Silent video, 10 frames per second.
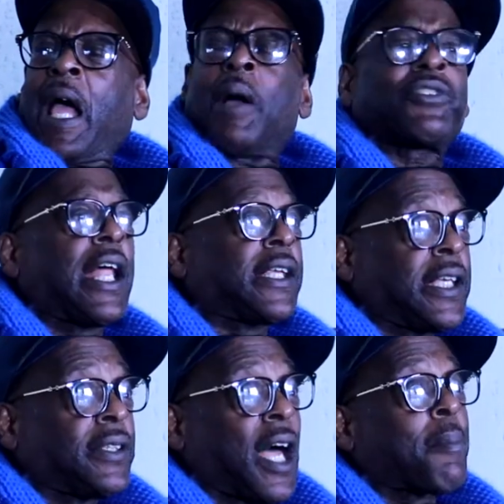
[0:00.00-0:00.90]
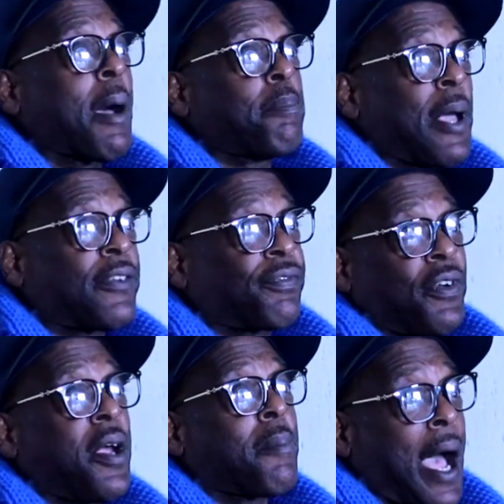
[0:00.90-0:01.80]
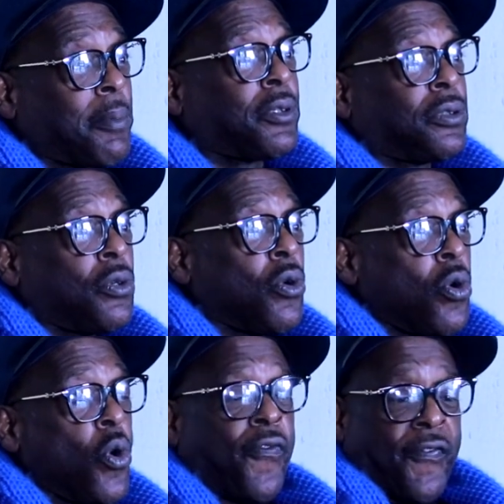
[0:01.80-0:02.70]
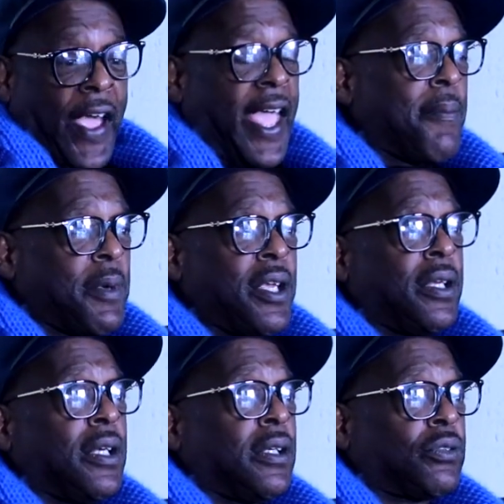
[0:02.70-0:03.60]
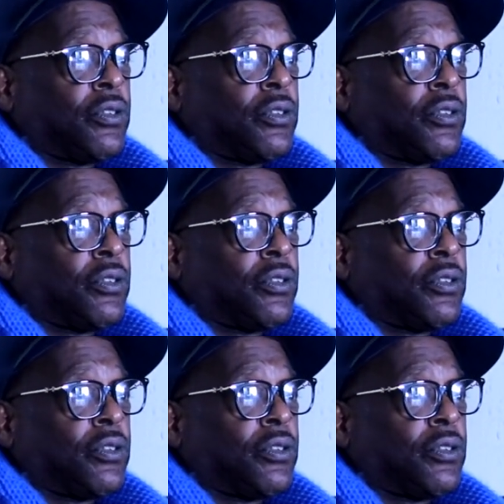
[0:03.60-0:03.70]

I'm trying to kidnap my best friend mama, who fed me,